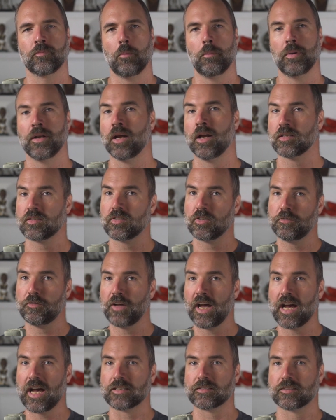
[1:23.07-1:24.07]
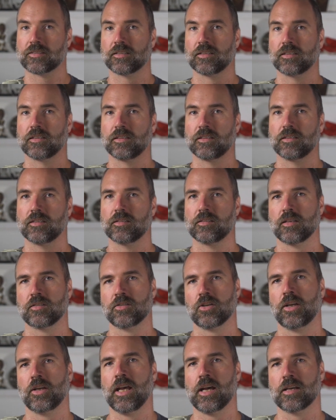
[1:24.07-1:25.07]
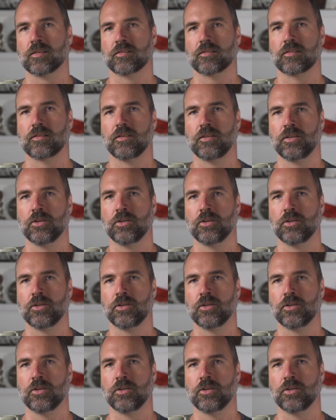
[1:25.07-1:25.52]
But not so fast, says our guest,